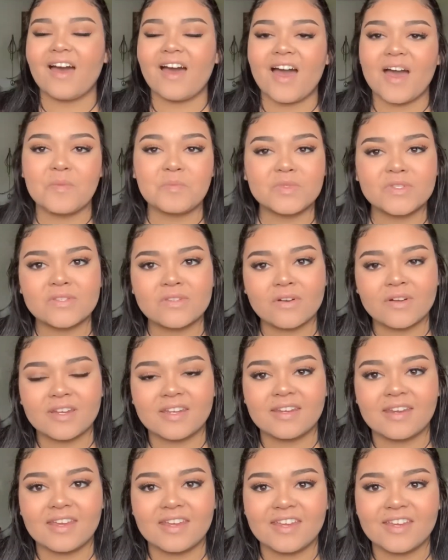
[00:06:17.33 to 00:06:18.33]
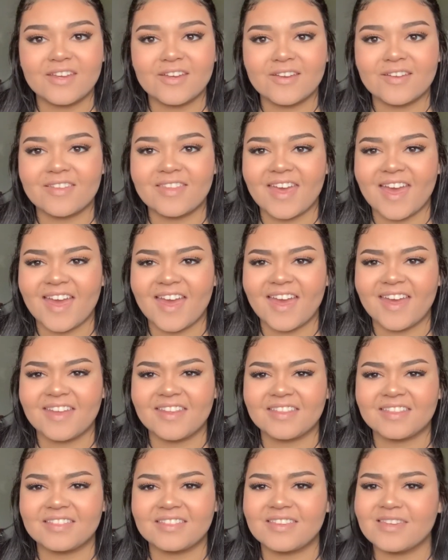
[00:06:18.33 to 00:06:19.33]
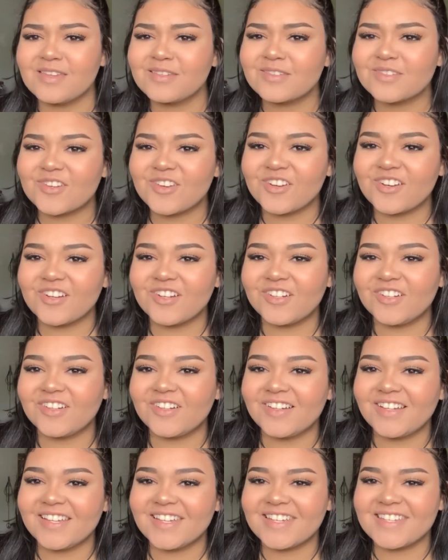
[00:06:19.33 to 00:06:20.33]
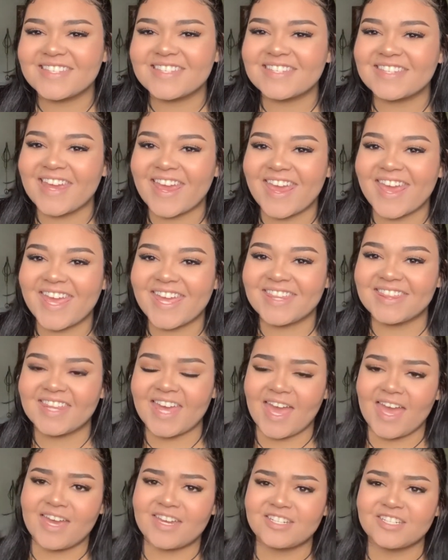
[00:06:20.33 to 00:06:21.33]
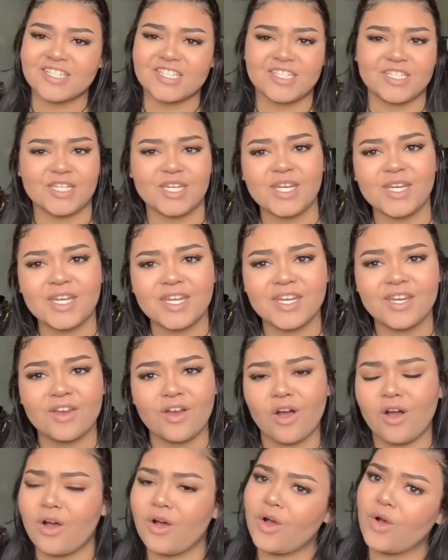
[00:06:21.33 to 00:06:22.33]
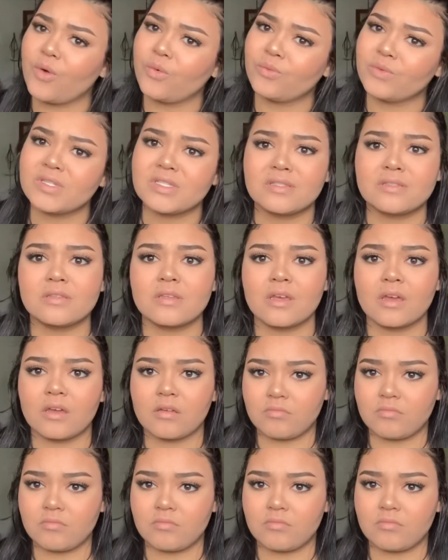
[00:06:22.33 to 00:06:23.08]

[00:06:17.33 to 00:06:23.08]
I'm starting to hear that this girl is saying that she was